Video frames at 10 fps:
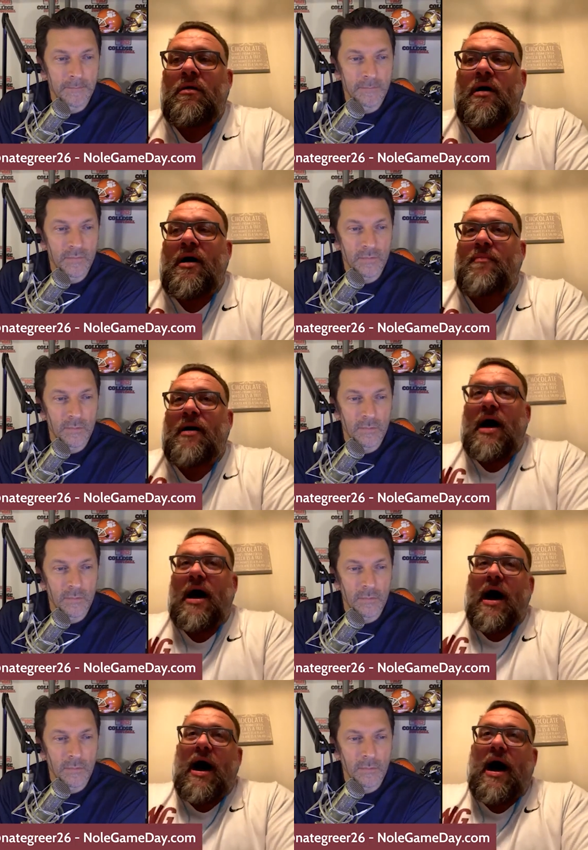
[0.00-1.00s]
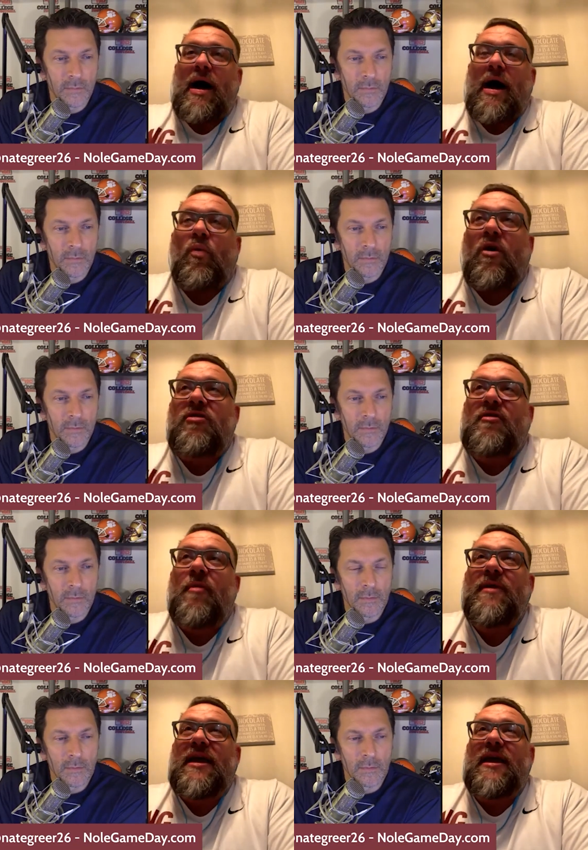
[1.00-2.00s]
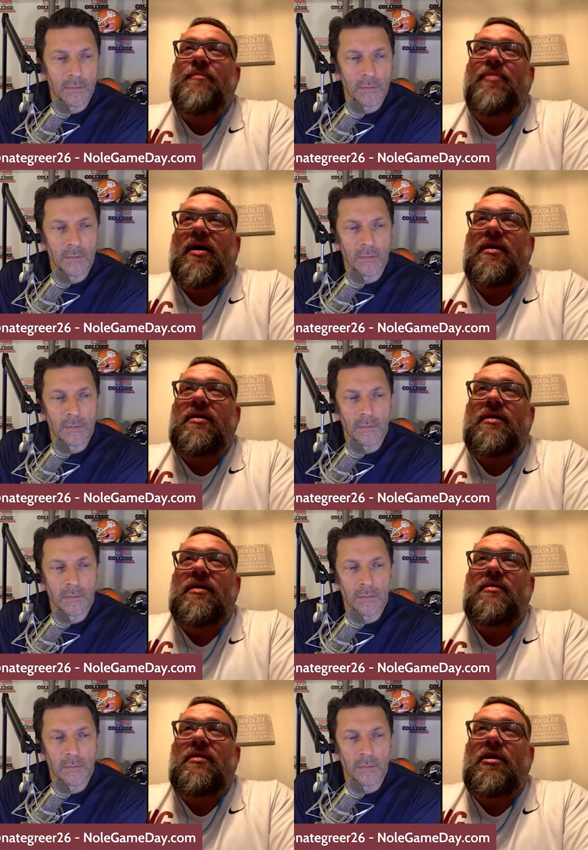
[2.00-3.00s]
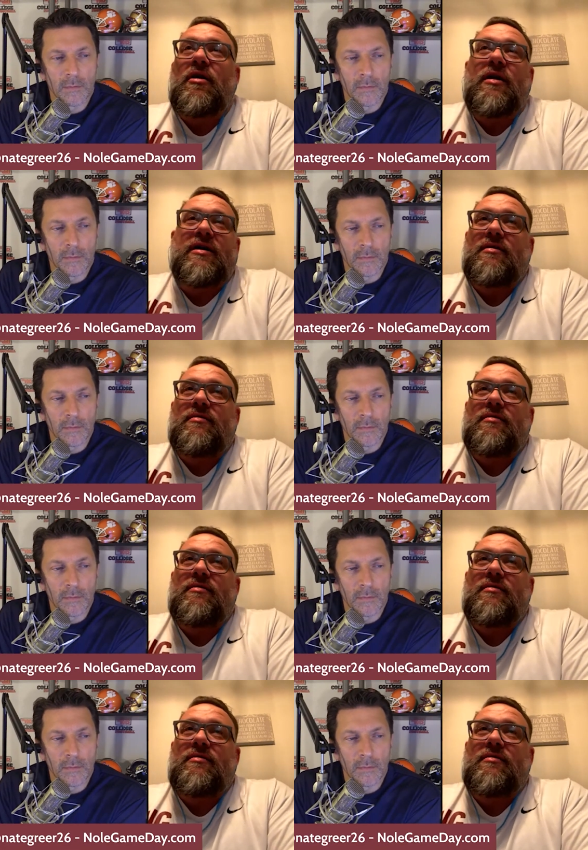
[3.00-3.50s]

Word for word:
Speaker 1: I was coming in, but you know,